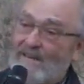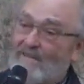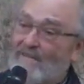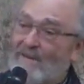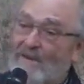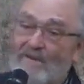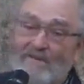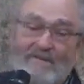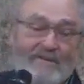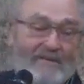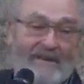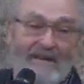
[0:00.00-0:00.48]

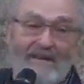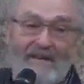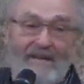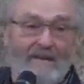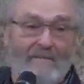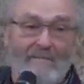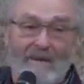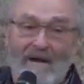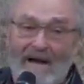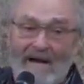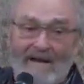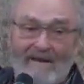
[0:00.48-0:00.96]
even
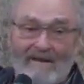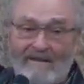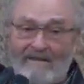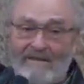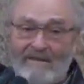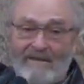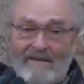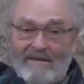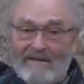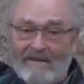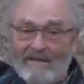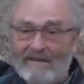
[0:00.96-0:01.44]
think
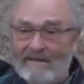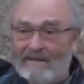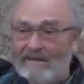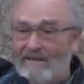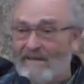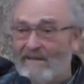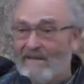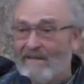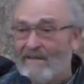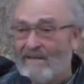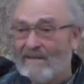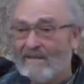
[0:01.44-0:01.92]
about
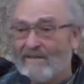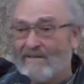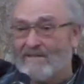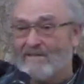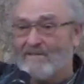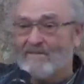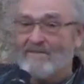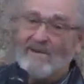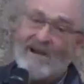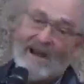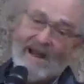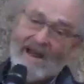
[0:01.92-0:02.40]
the
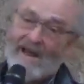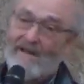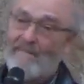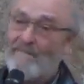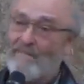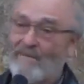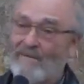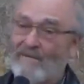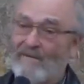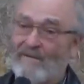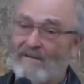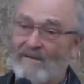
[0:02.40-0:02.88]

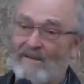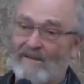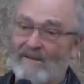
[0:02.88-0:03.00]
strap.